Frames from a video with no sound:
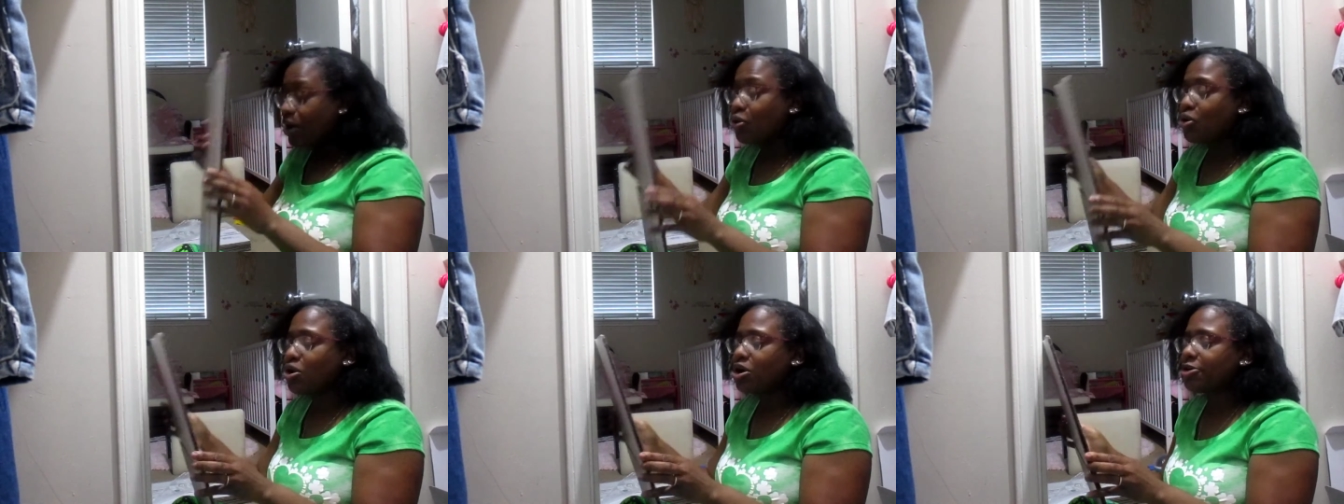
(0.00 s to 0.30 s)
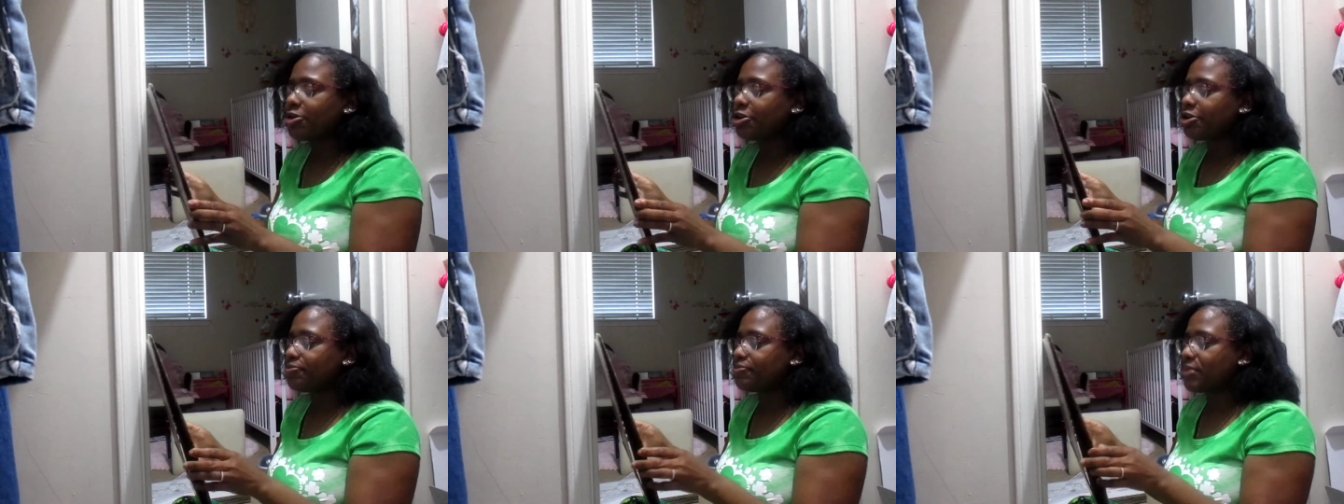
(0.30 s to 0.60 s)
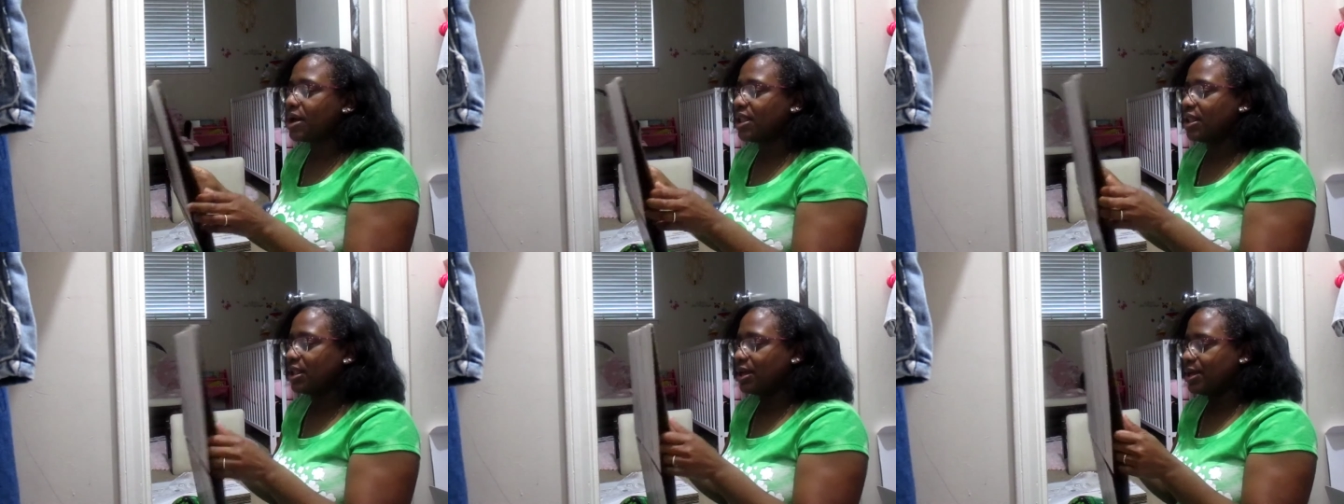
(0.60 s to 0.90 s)
ordered
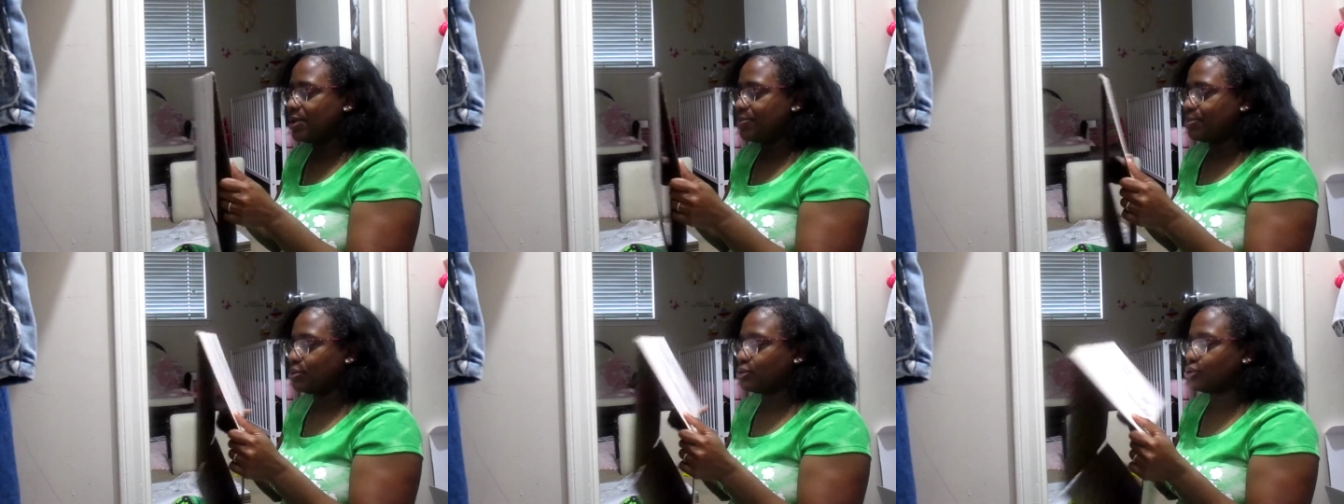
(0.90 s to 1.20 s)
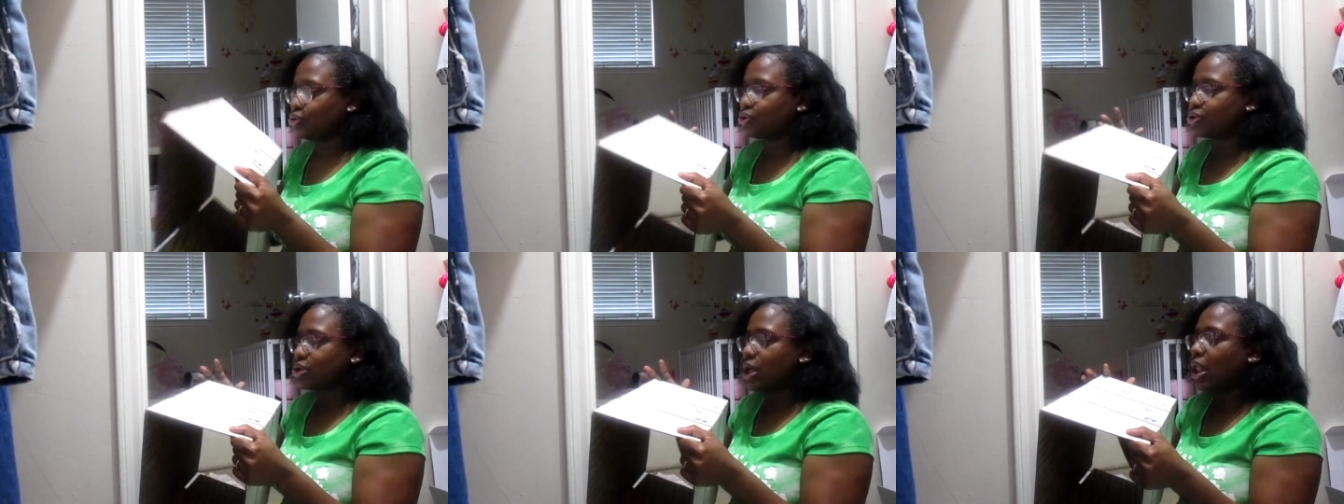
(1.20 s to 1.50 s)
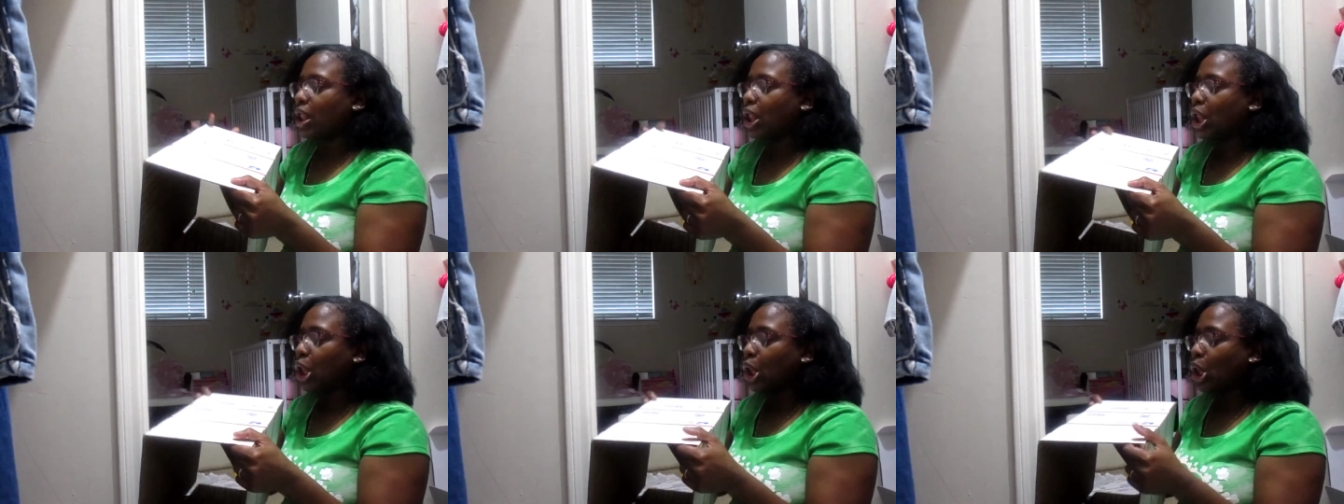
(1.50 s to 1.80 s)
my labels a
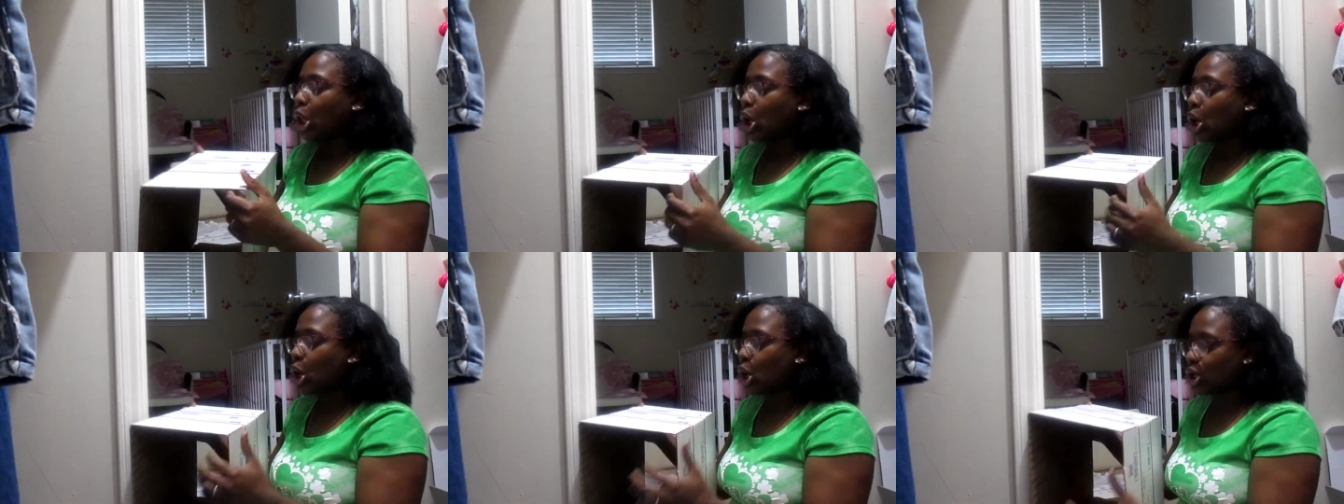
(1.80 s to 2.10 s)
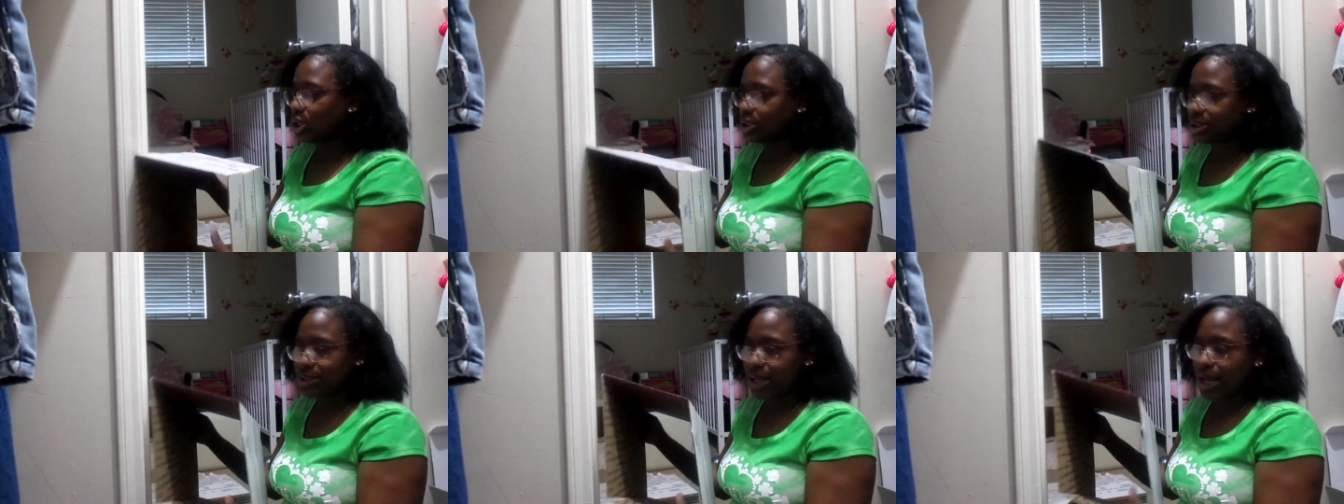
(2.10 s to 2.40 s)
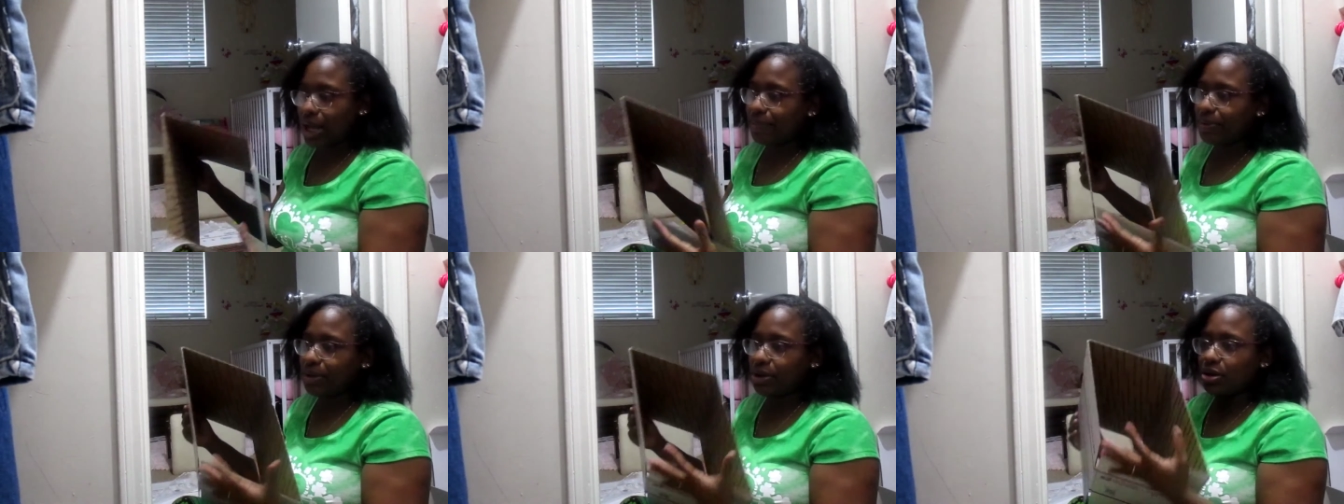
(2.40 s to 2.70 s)
long
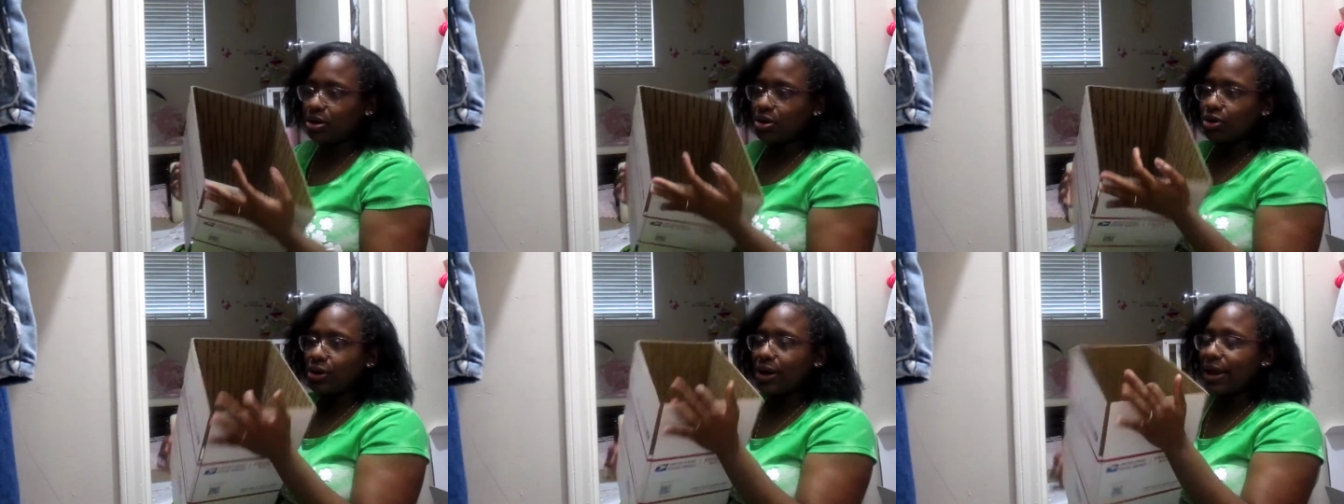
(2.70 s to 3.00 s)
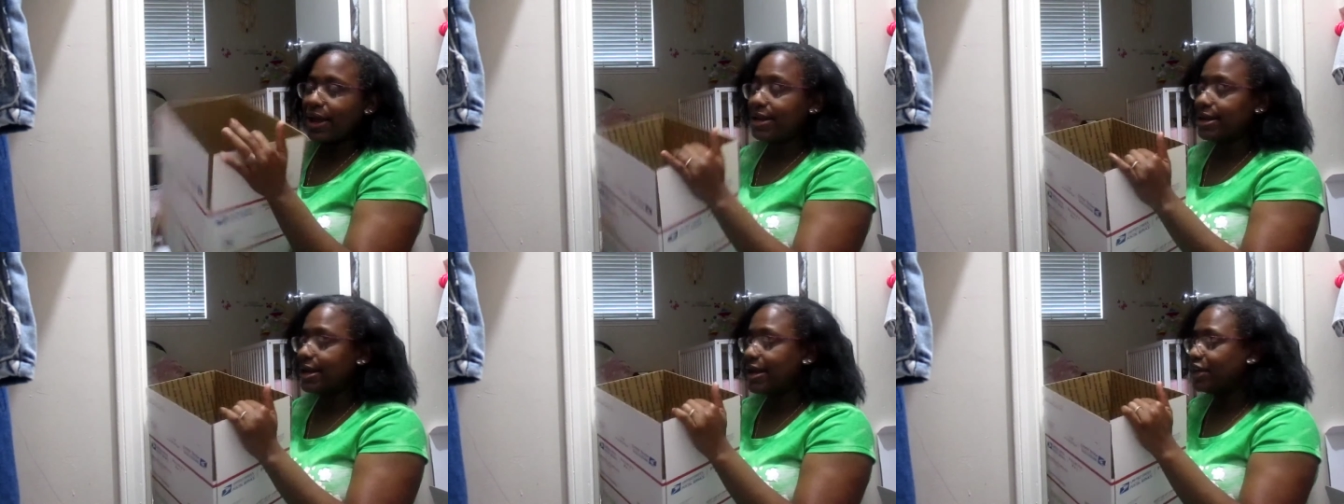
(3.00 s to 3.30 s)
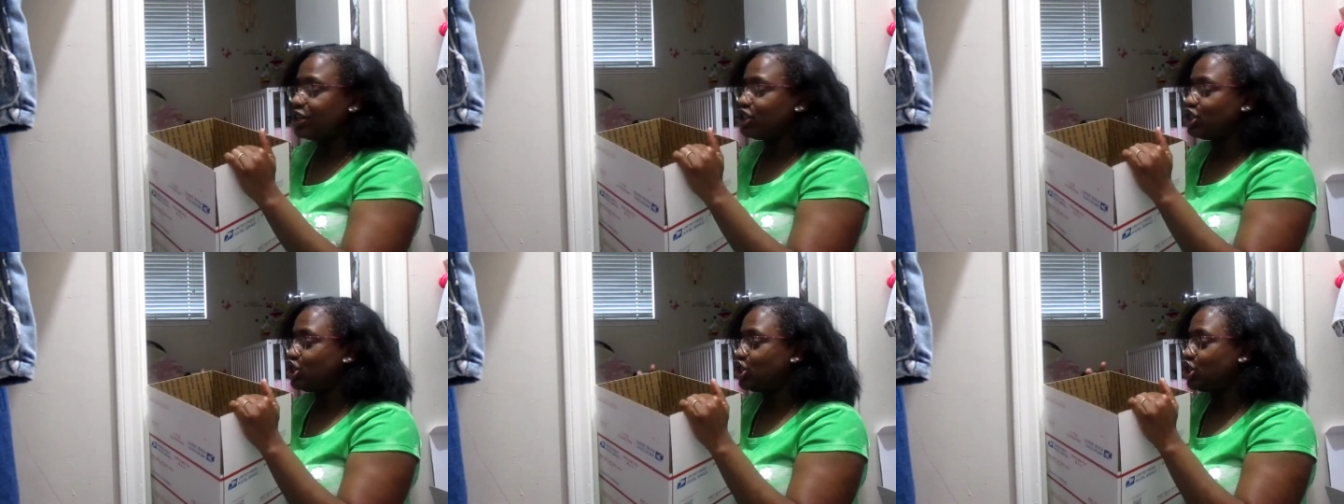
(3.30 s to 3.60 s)
time ago and
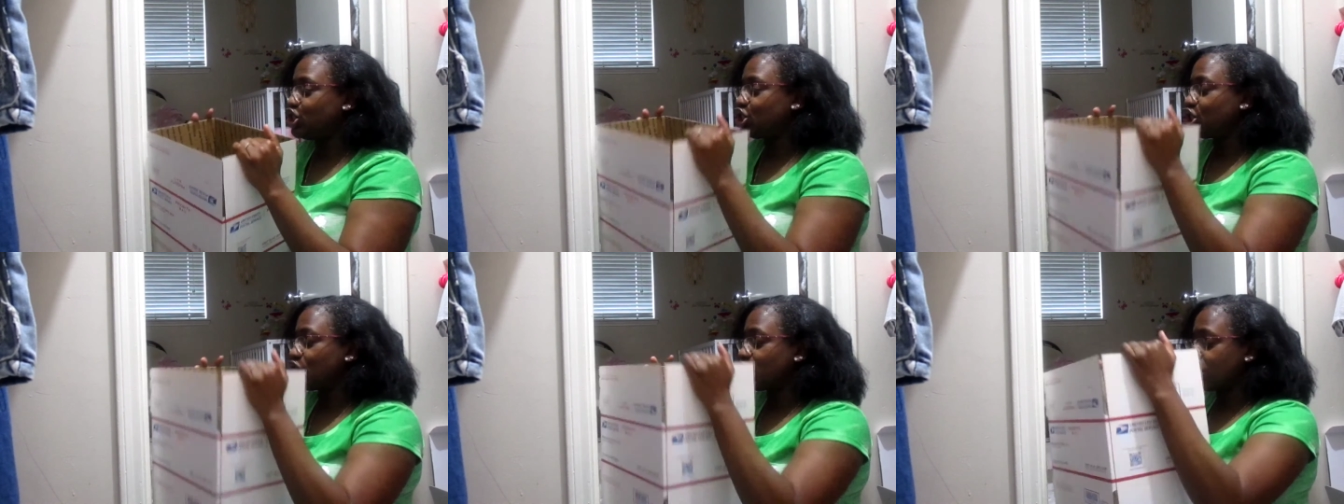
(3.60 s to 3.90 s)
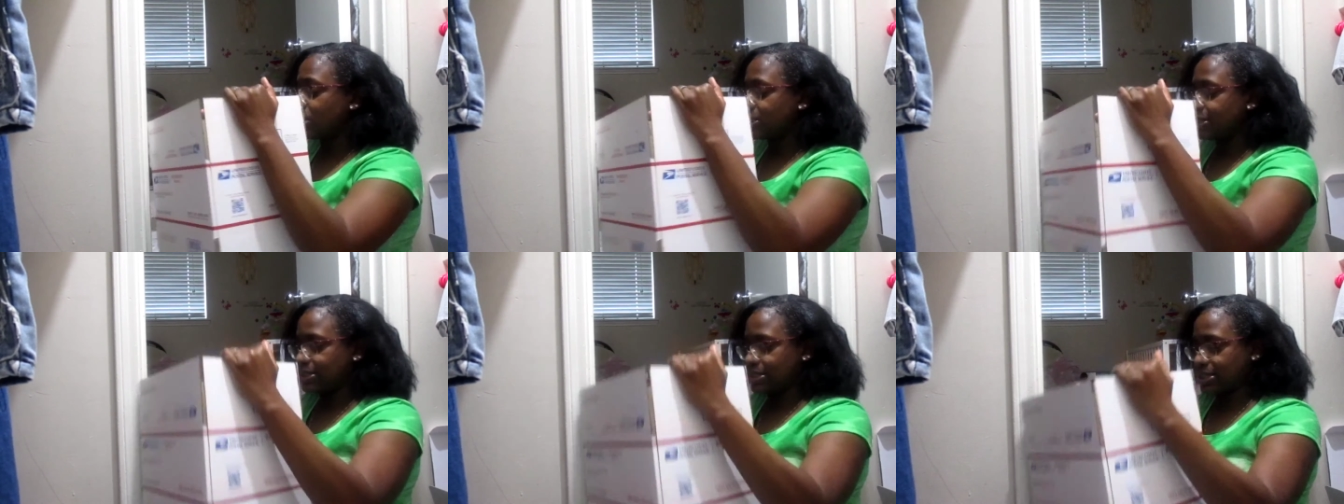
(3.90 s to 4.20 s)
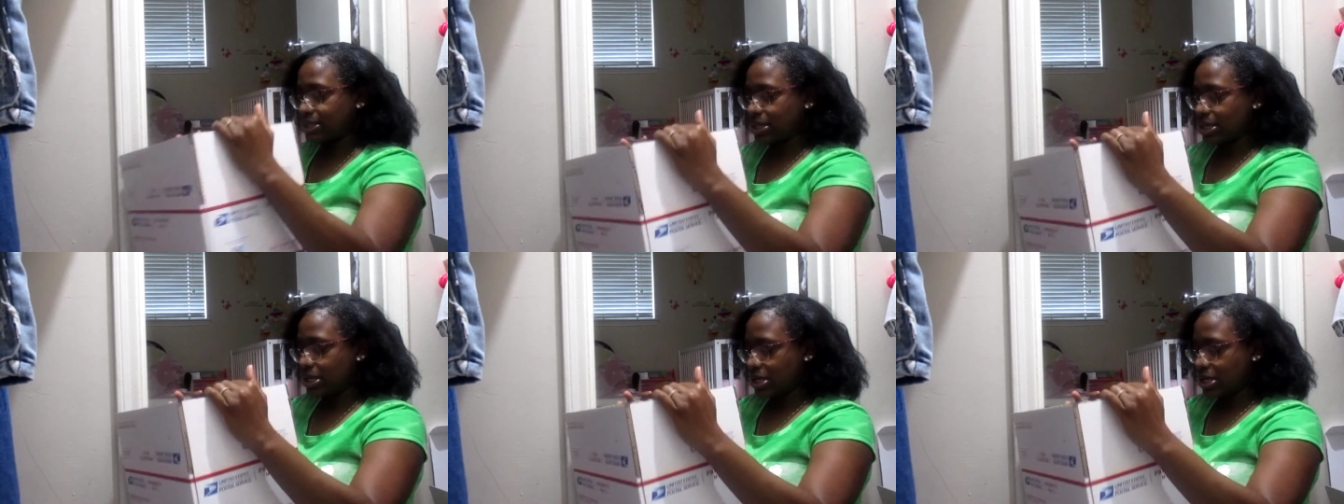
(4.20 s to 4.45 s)
they just